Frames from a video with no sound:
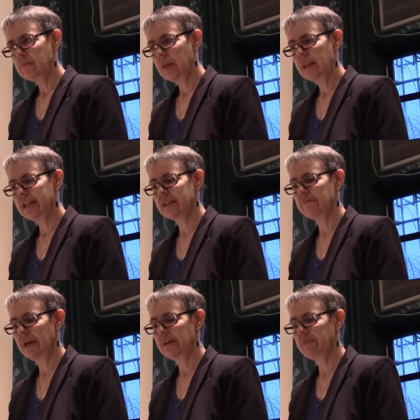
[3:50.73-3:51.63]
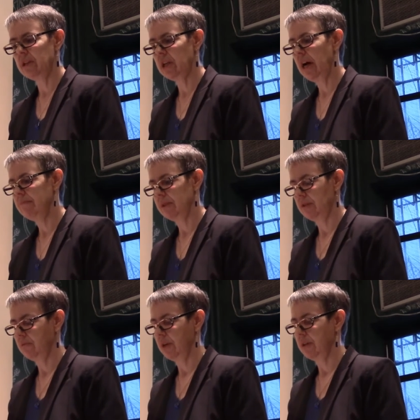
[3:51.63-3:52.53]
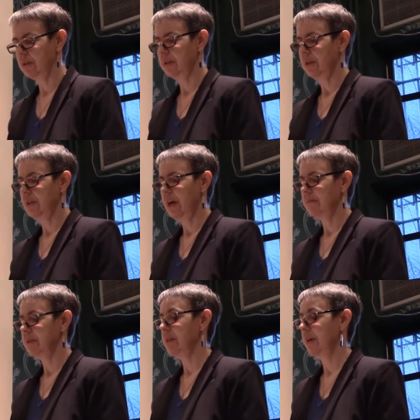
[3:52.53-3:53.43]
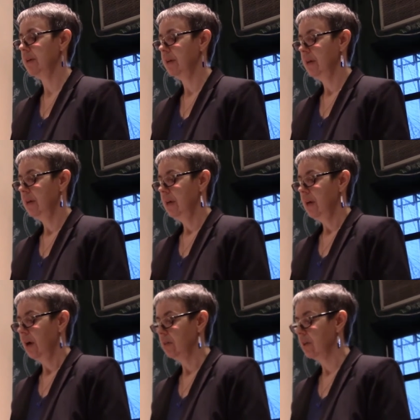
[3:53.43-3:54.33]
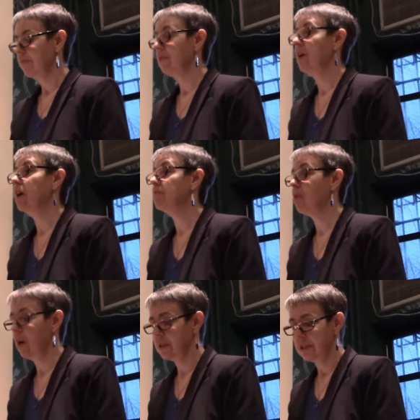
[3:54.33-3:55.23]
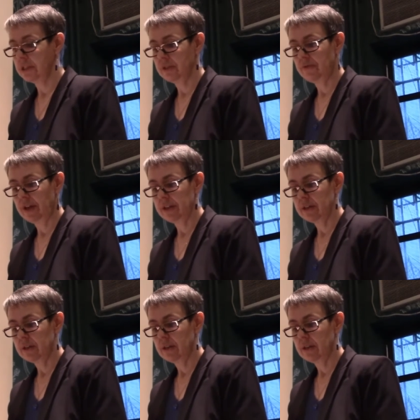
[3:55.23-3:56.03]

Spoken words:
"That's a mighty big job, Mr. Wells," Elimus said, a look of alarm crossing his face.